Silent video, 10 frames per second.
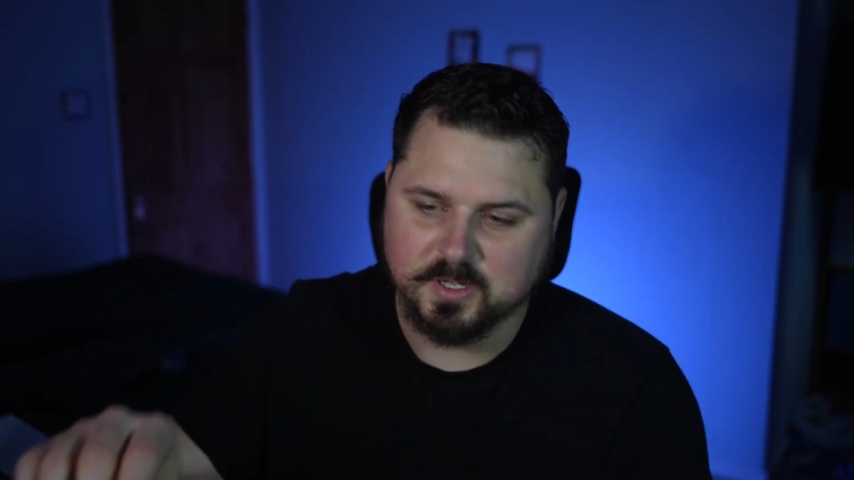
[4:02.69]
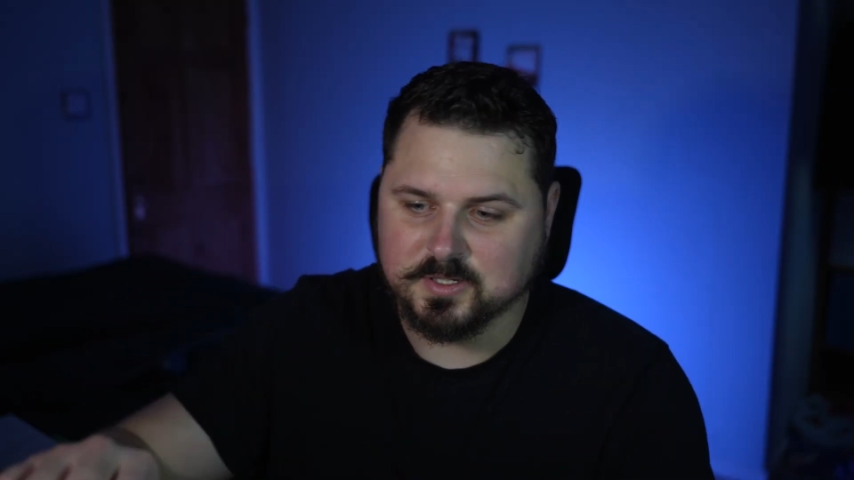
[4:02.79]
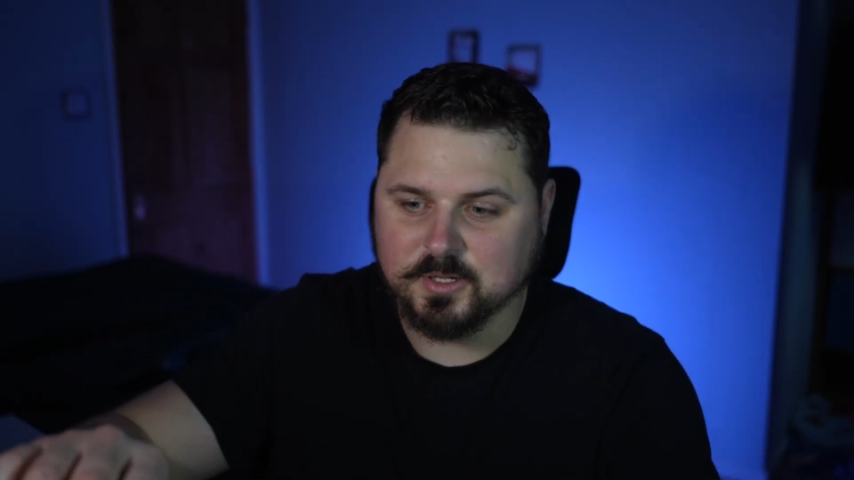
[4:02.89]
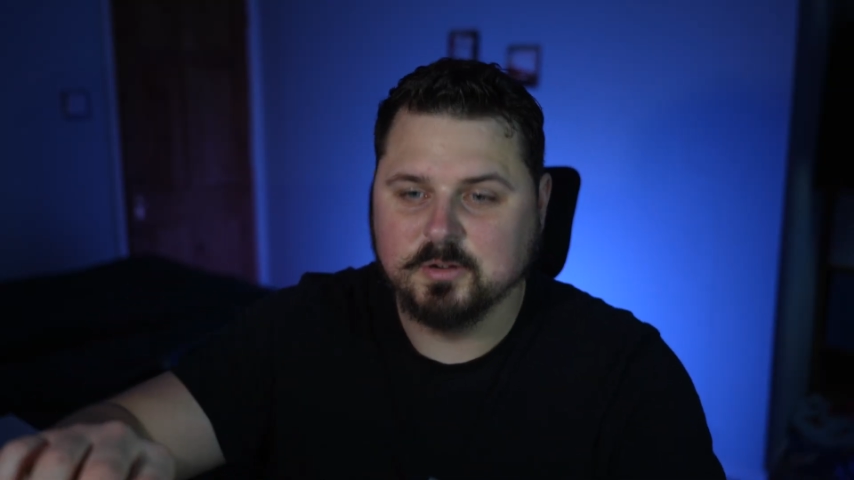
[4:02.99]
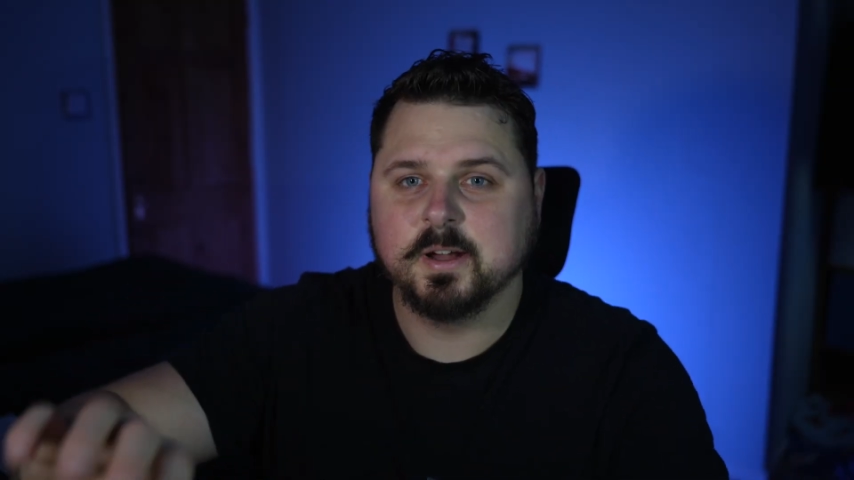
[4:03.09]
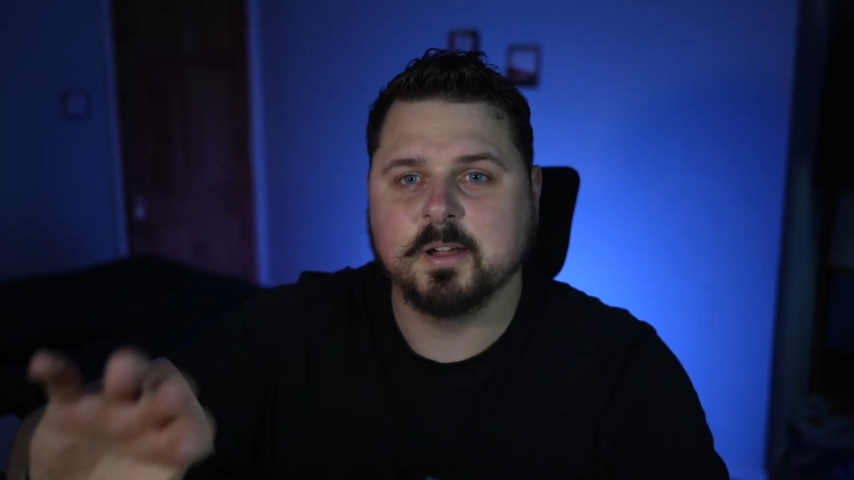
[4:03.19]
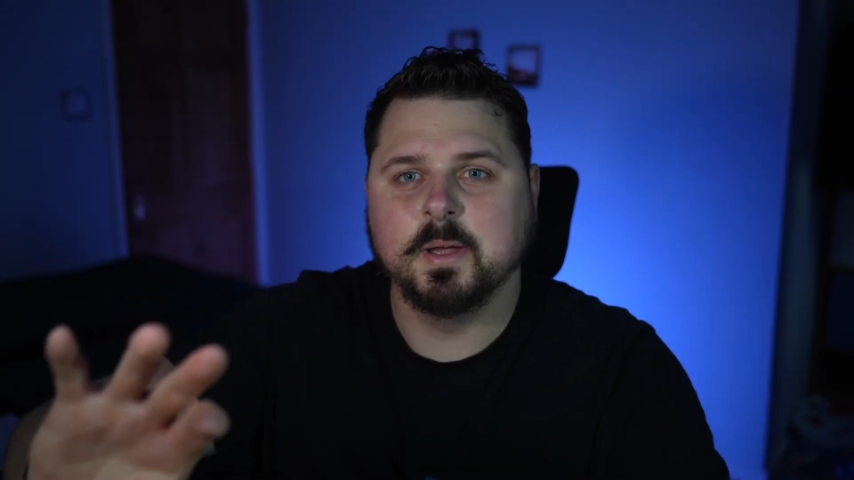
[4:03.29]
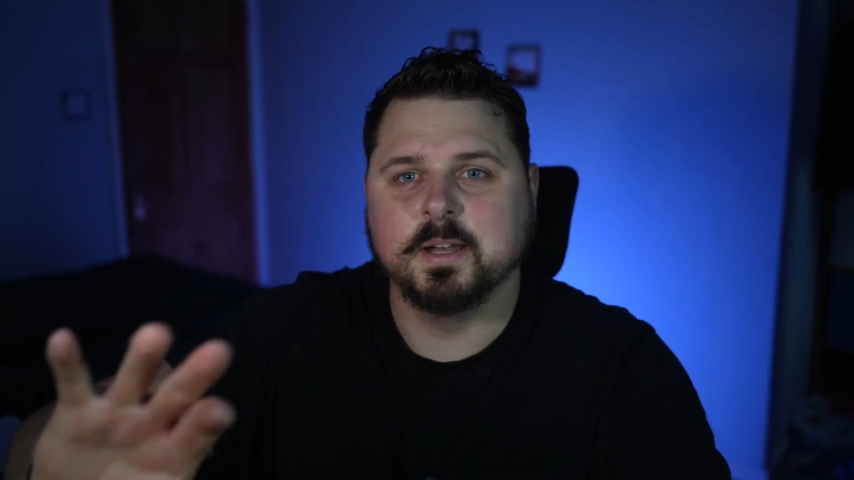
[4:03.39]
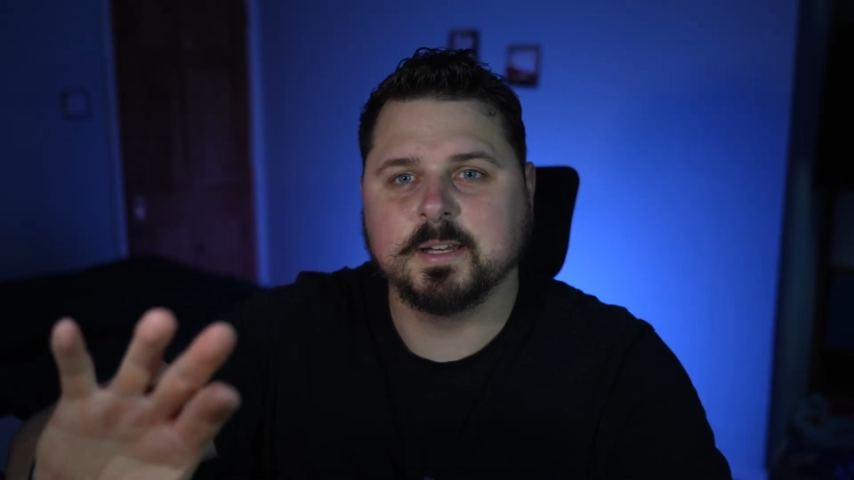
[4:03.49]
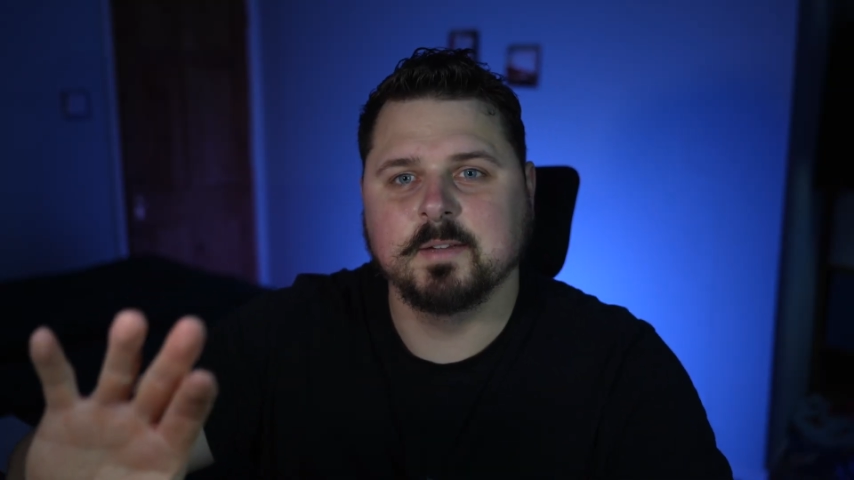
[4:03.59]
I do
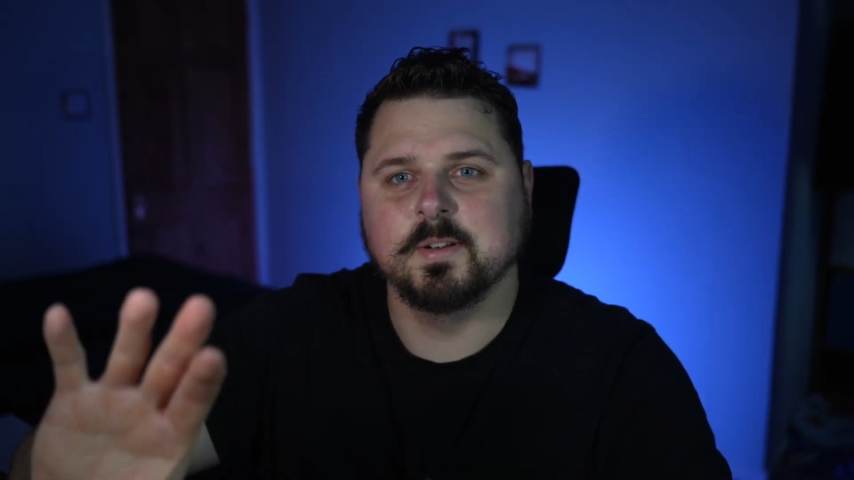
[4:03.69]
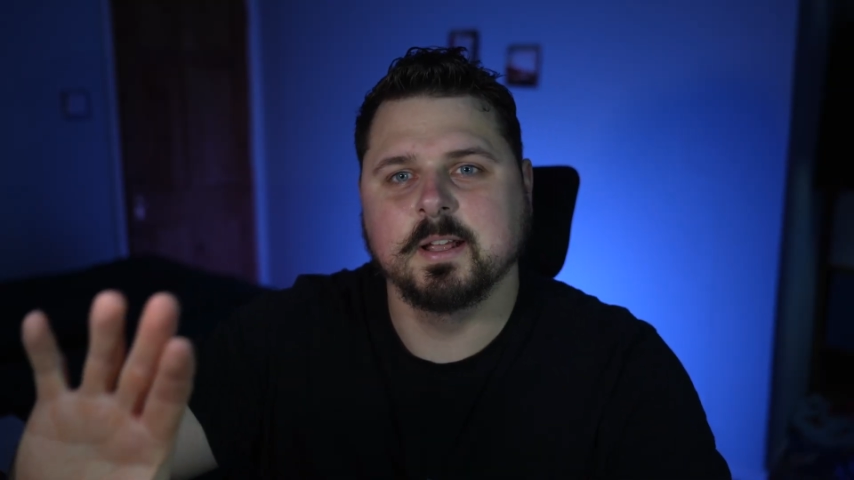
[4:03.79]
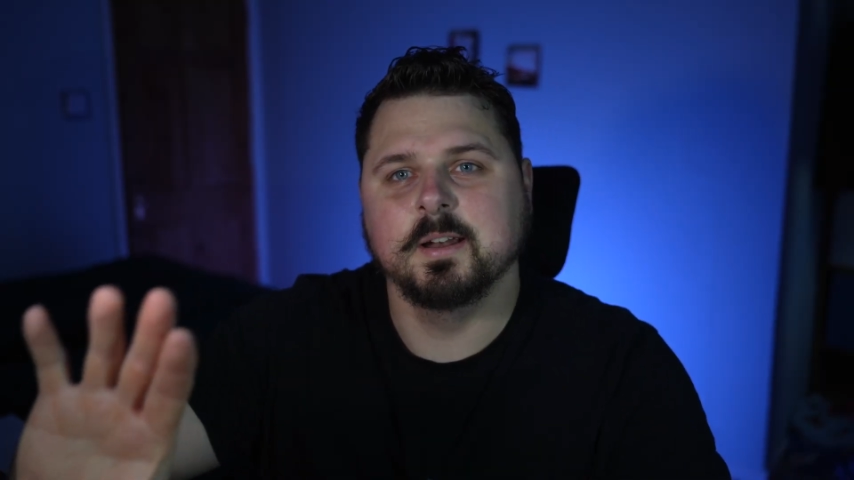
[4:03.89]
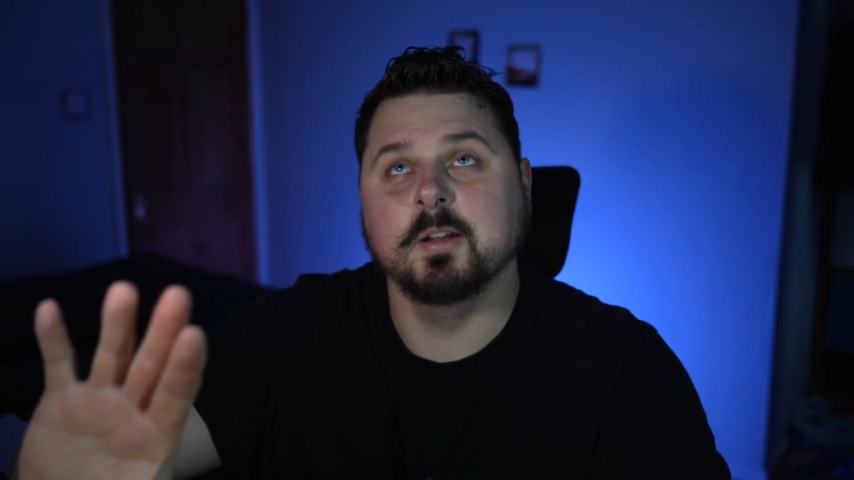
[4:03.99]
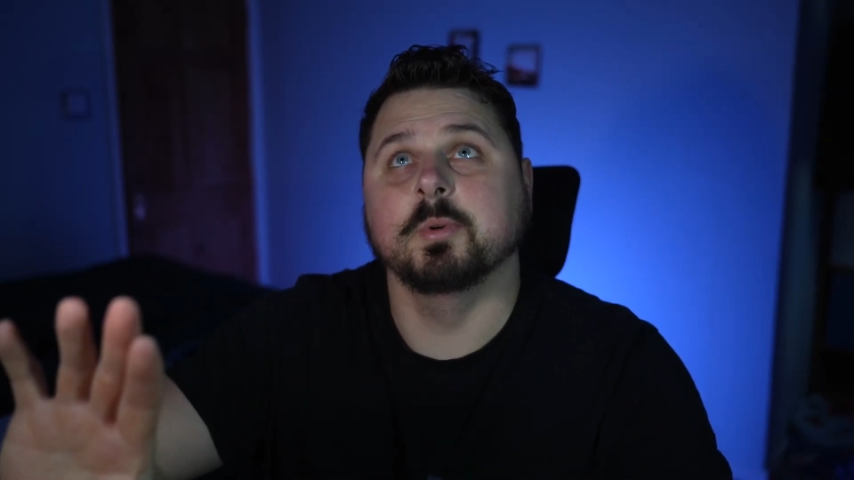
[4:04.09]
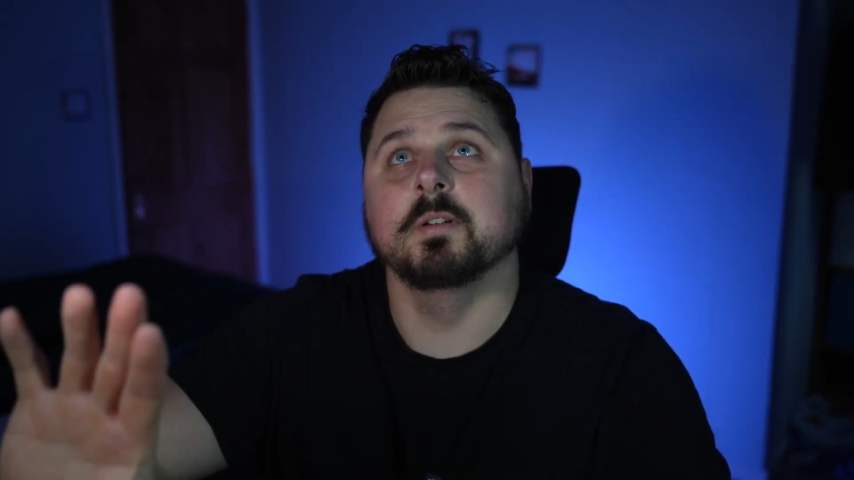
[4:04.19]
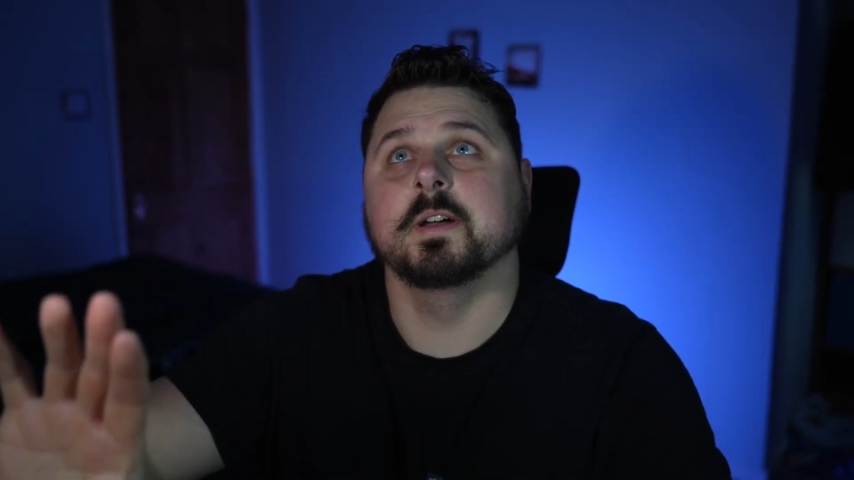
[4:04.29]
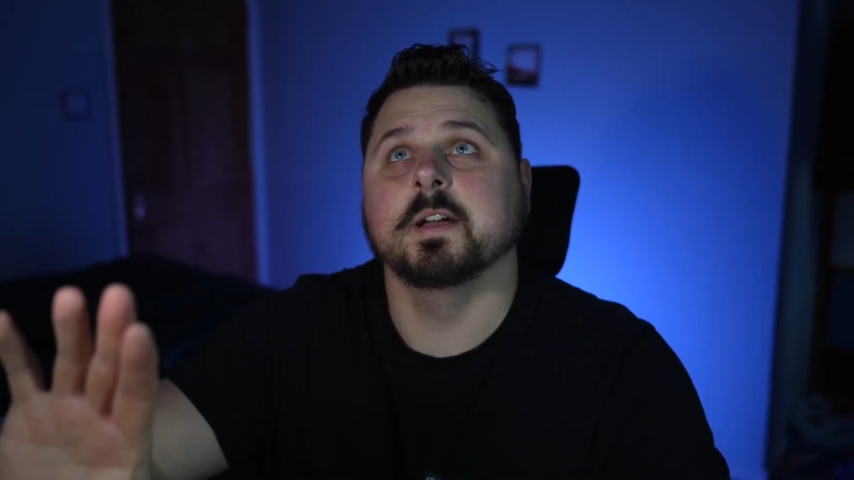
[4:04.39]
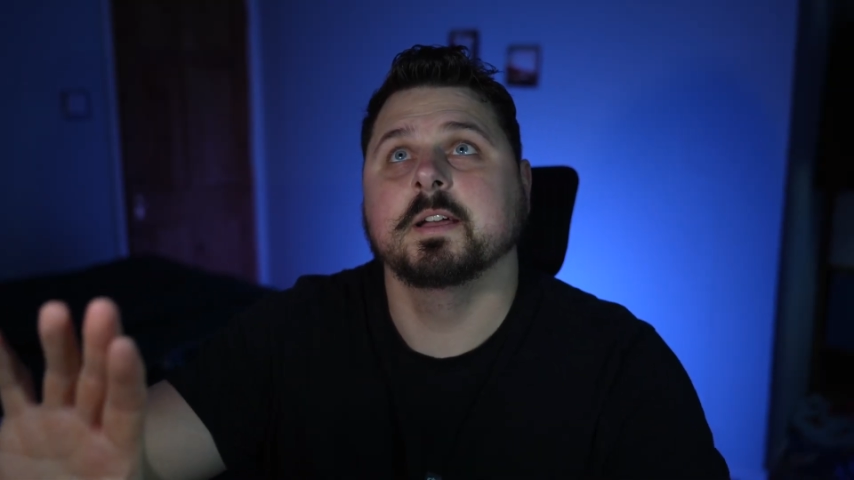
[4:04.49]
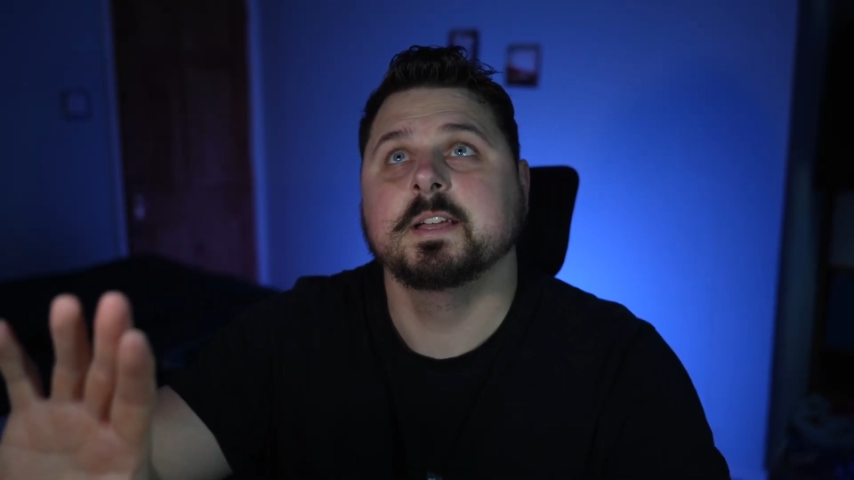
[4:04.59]
recommend giving it a little bit of
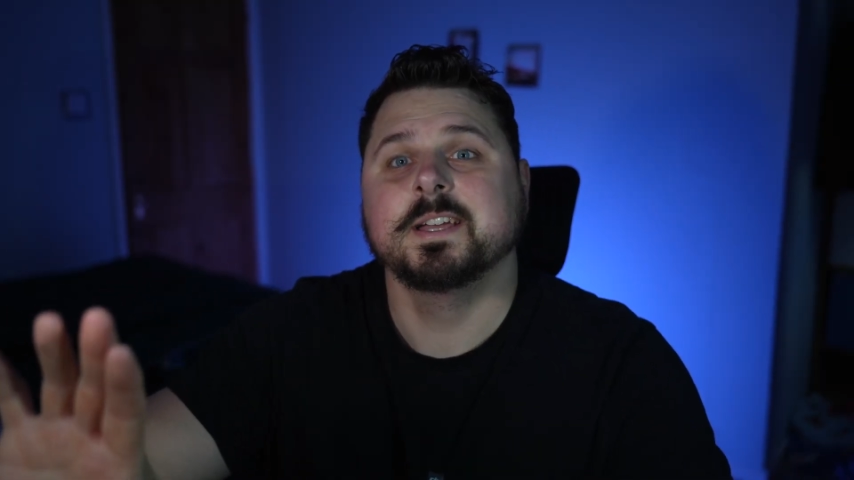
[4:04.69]
a